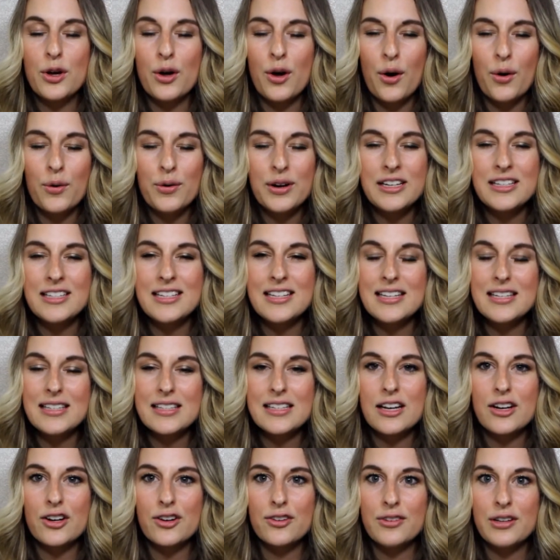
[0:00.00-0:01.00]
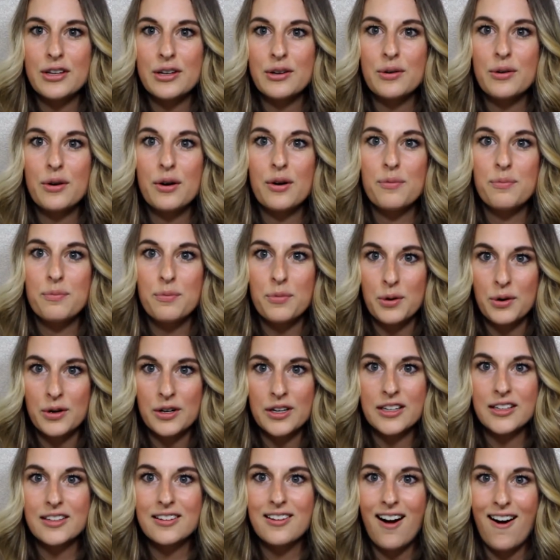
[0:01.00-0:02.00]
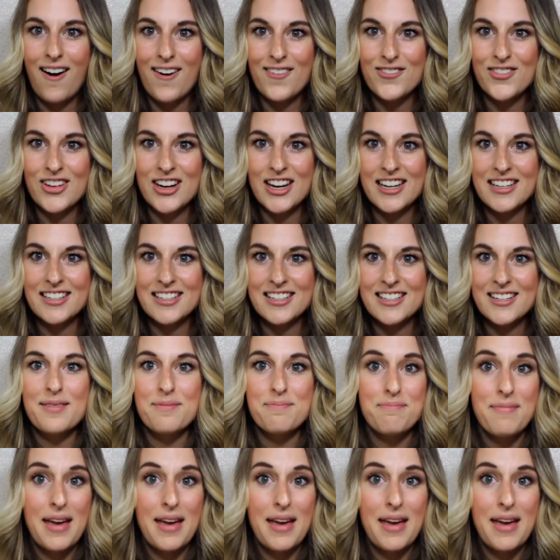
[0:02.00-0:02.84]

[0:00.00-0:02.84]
go into this interview more confident.